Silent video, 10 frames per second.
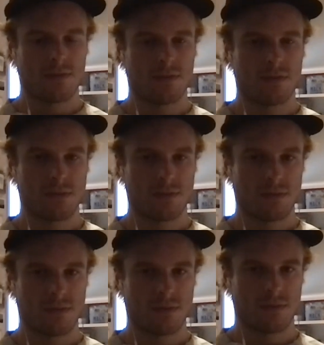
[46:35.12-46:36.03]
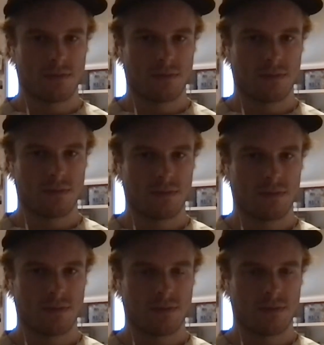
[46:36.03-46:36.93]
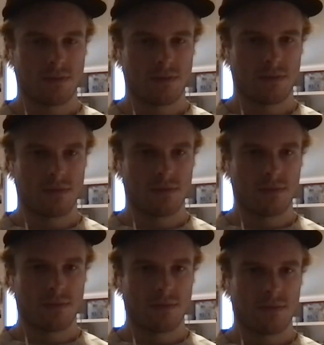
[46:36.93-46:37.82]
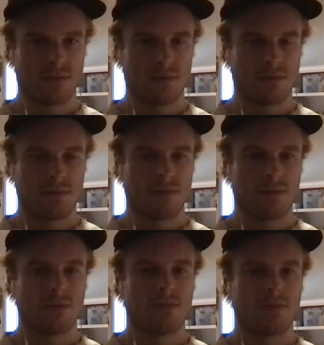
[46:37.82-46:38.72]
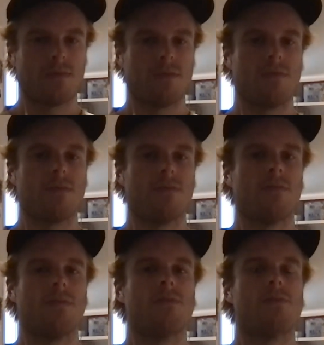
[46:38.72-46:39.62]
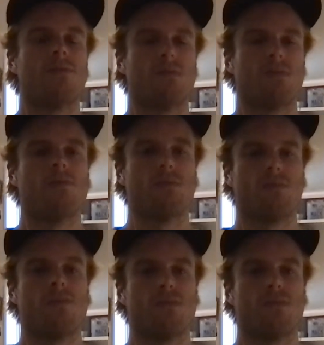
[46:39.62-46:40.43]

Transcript: [no speech]